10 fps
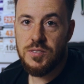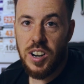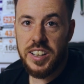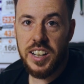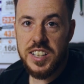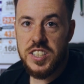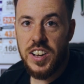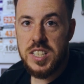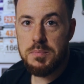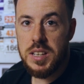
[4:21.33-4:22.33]
right guys,
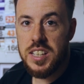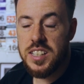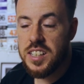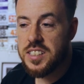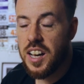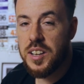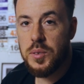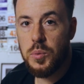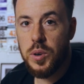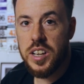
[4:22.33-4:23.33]
so that's me
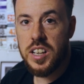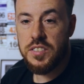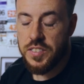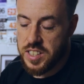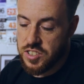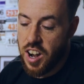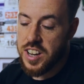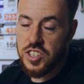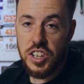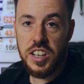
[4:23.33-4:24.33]
done with the
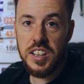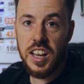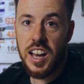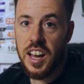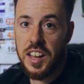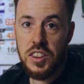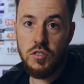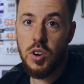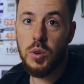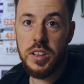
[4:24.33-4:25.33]
stretching and the
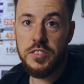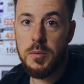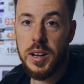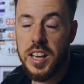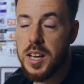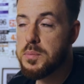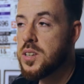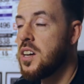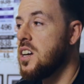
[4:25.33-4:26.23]
rolling for my hip.